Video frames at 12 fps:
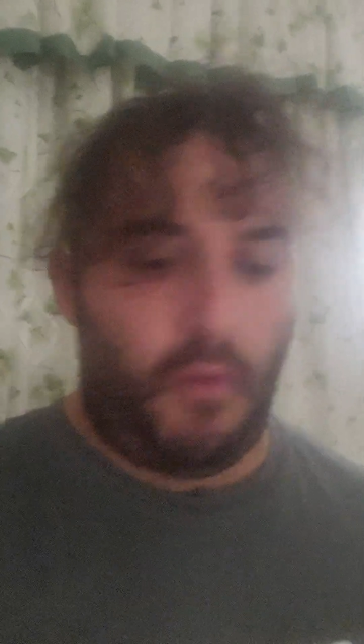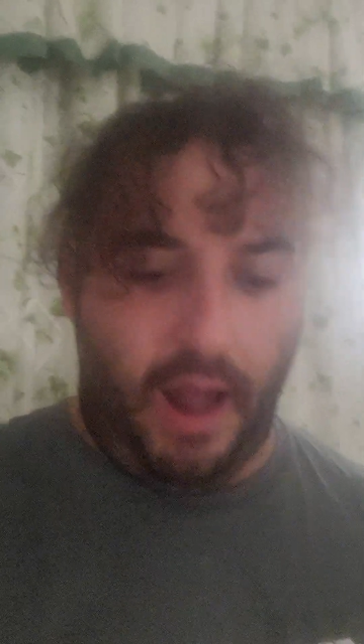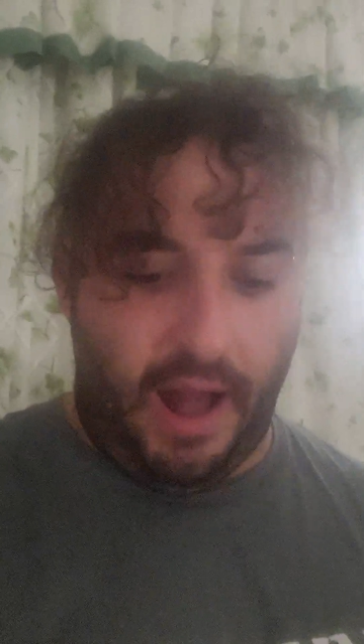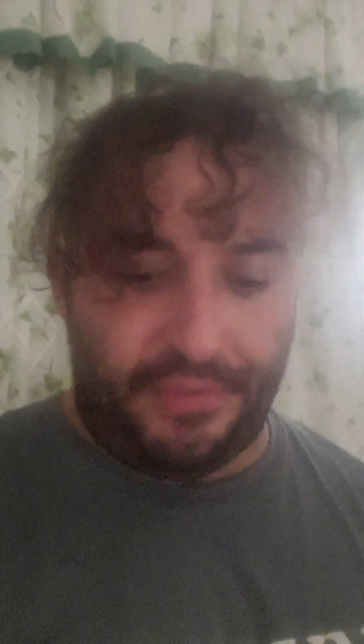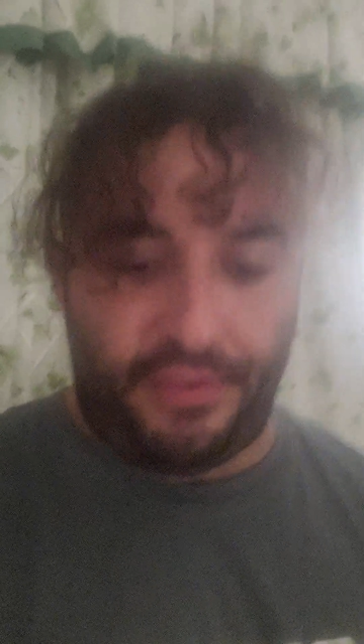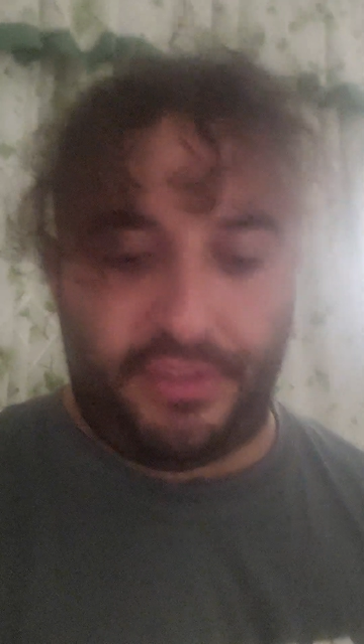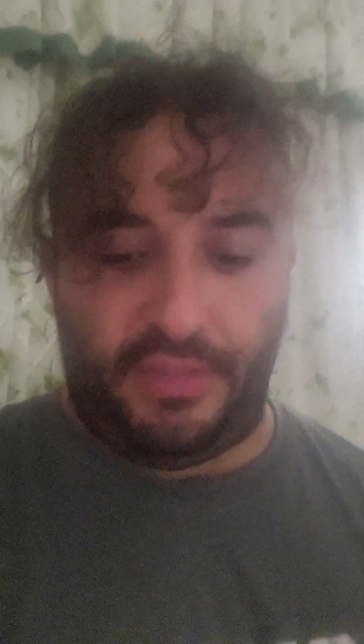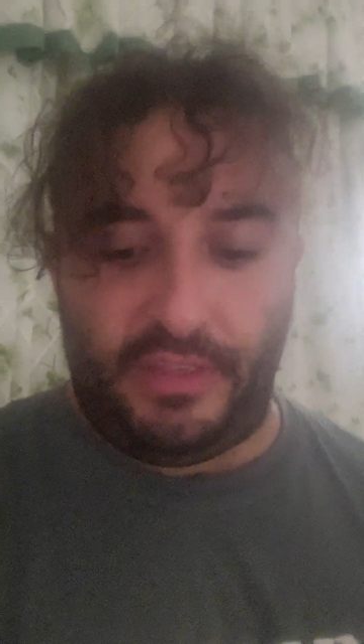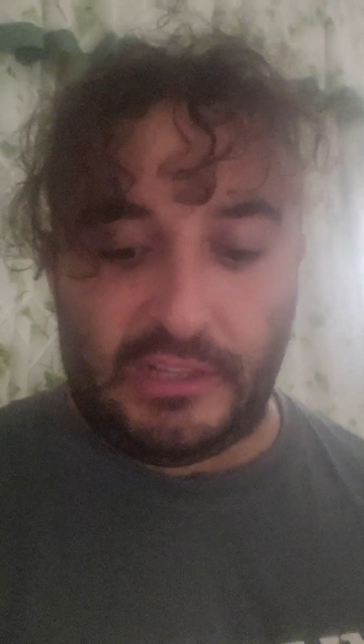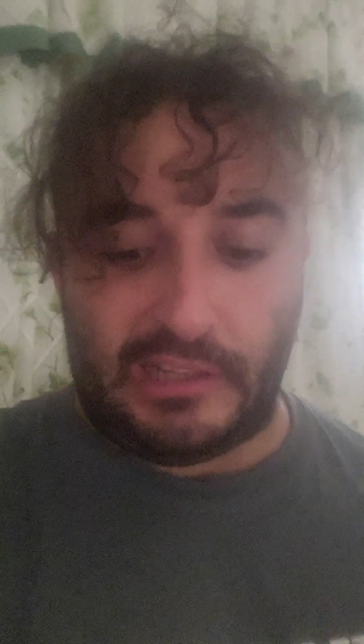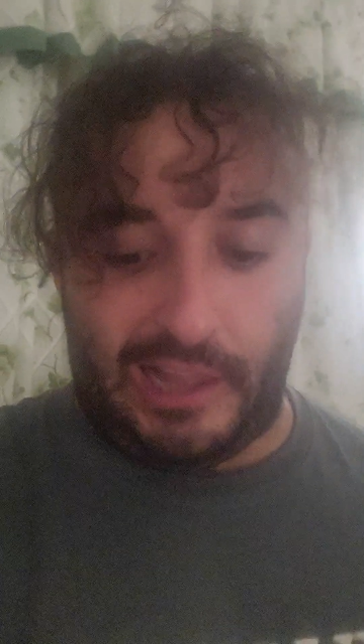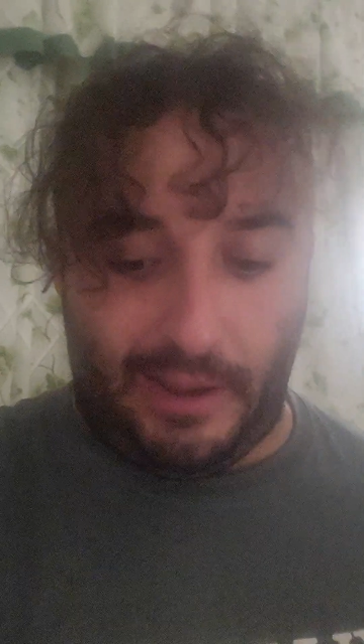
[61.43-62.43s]
other than
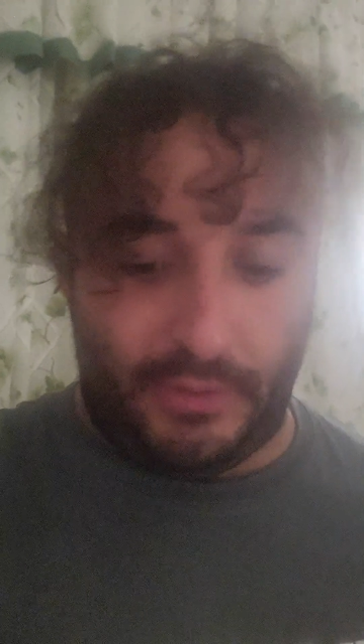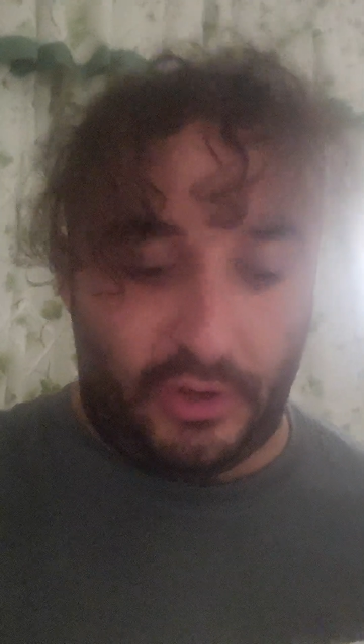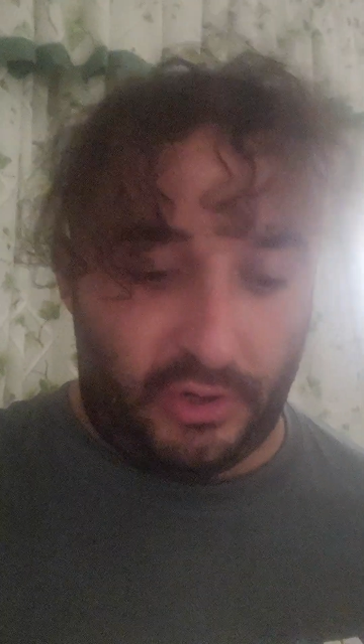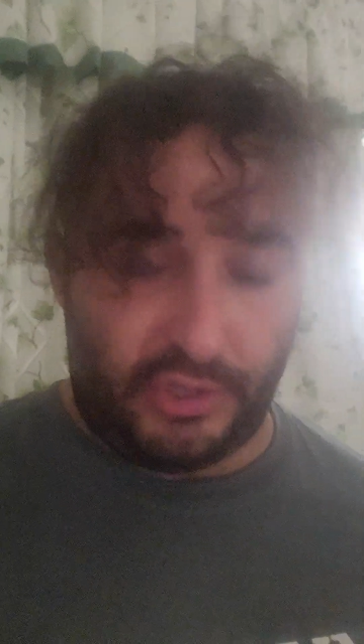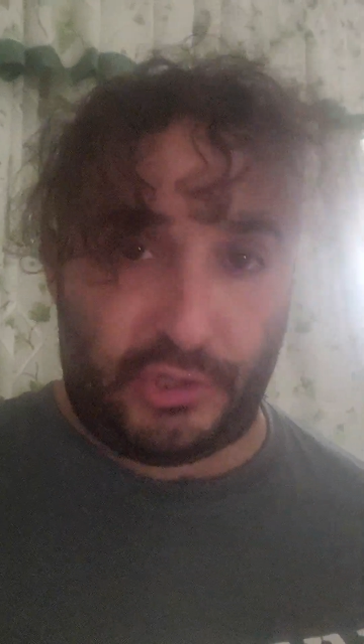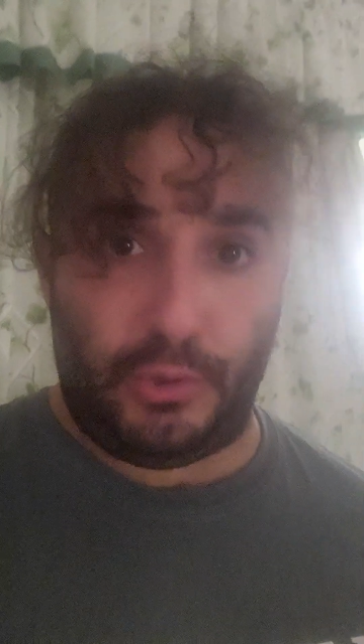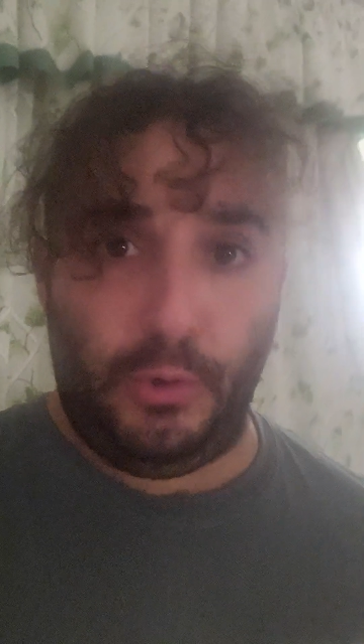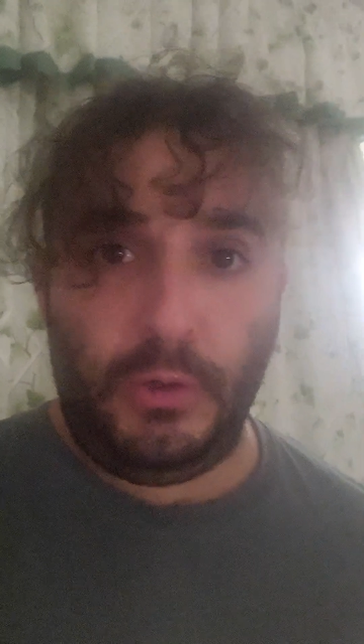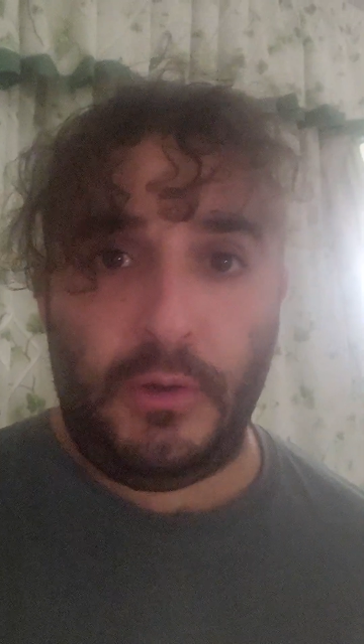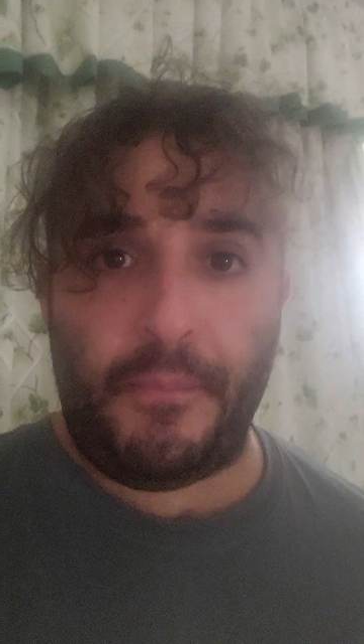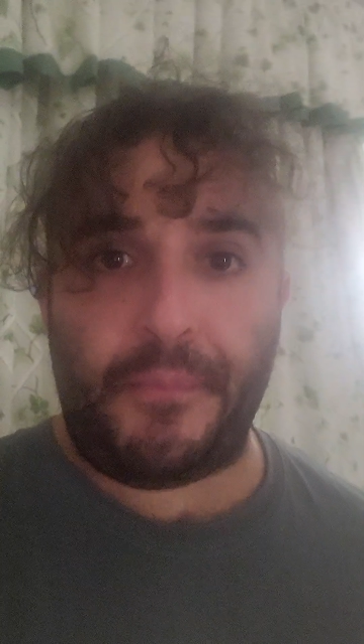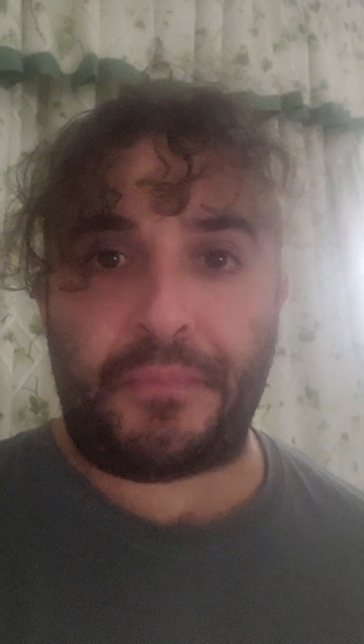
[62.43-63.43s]
this lamb that I just cooked,
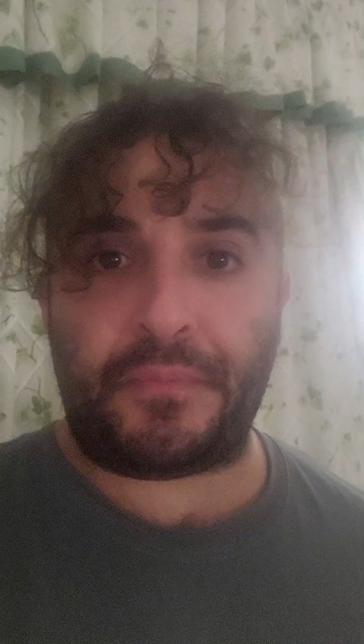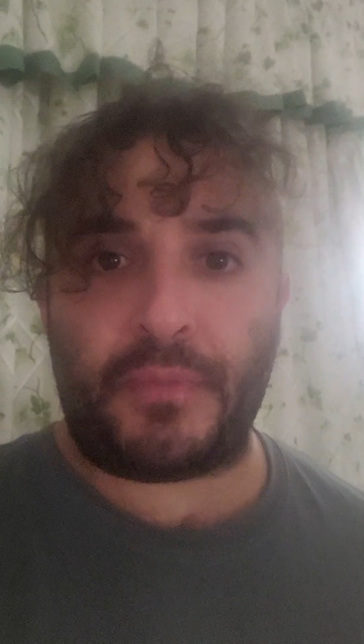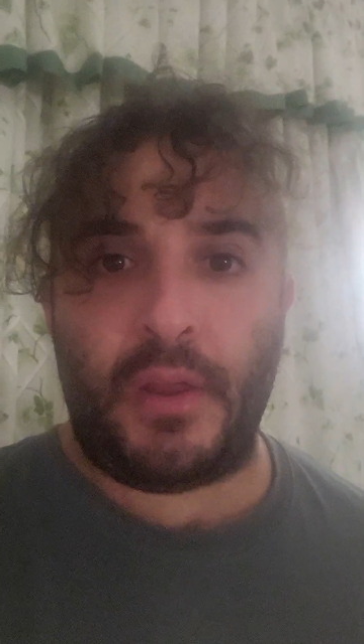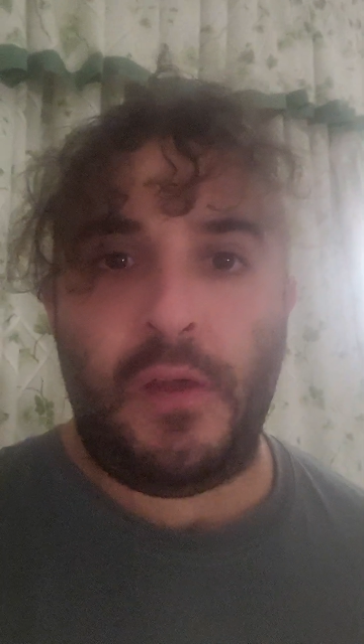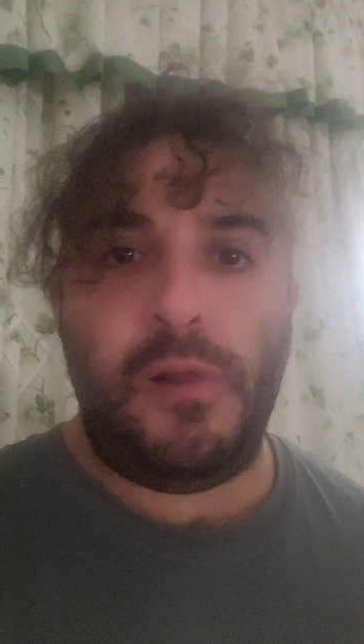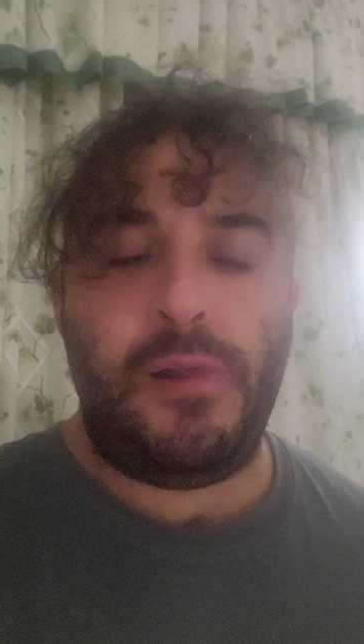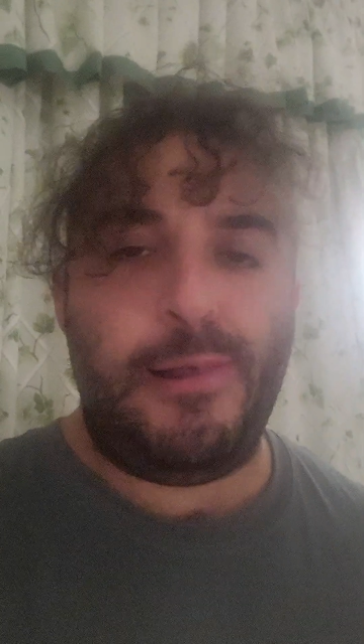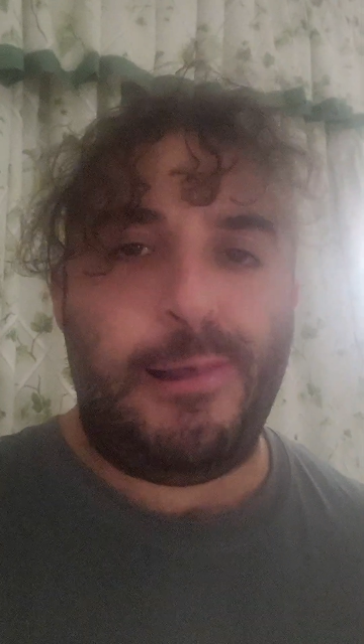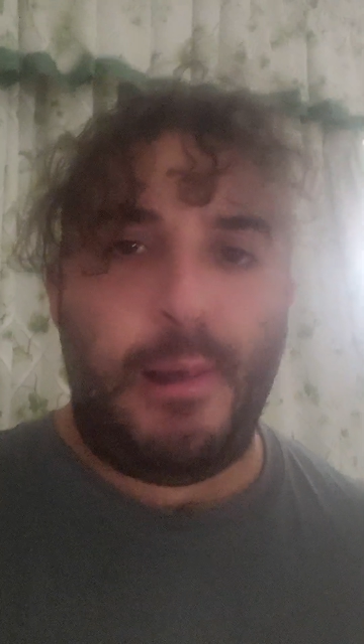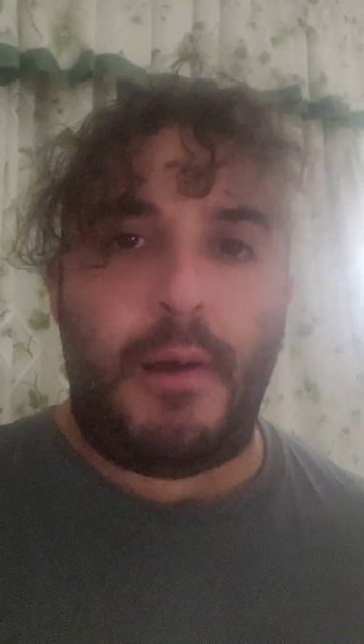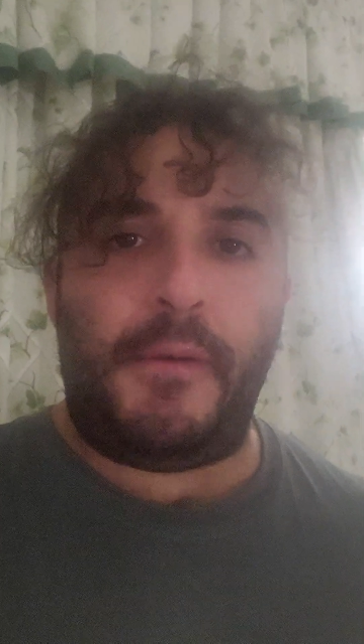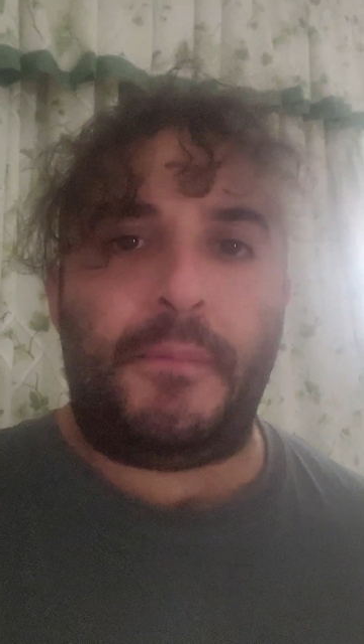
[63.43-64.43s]

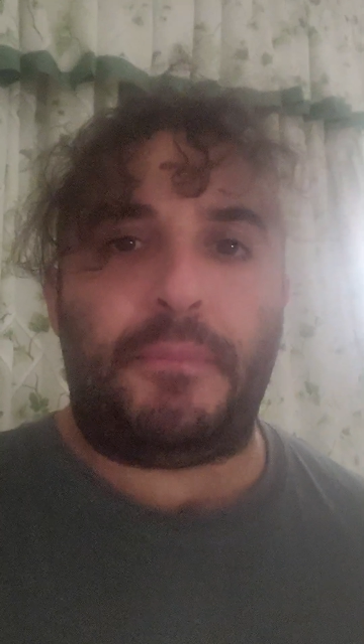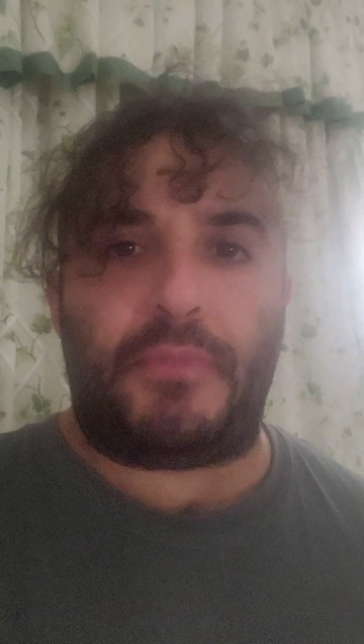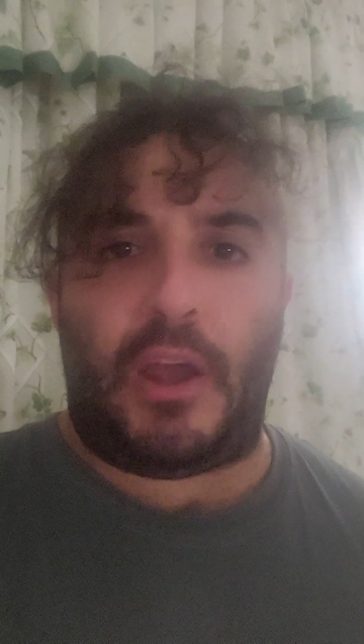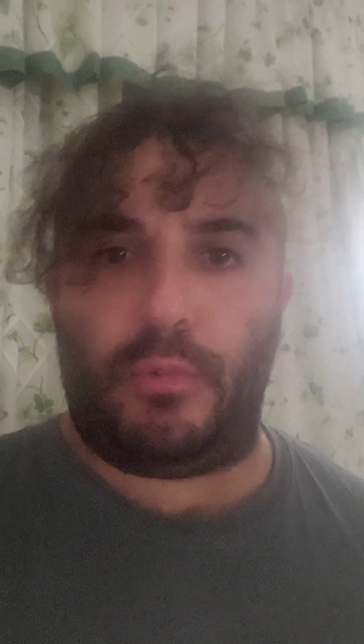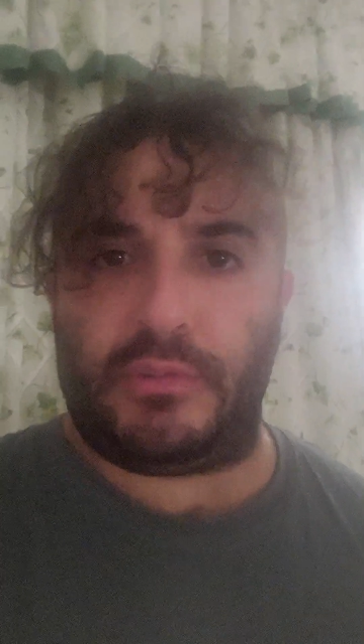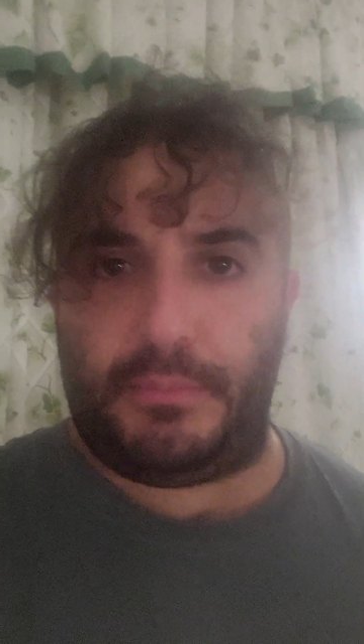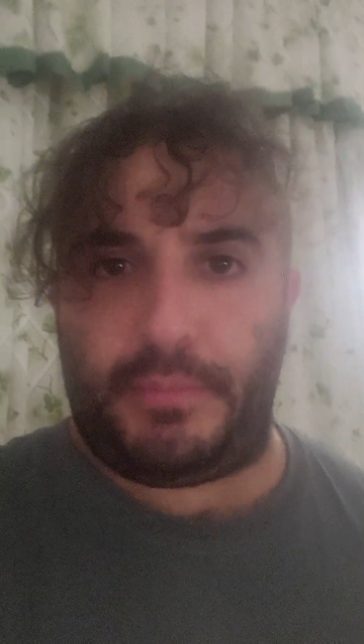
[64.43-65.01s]
that was the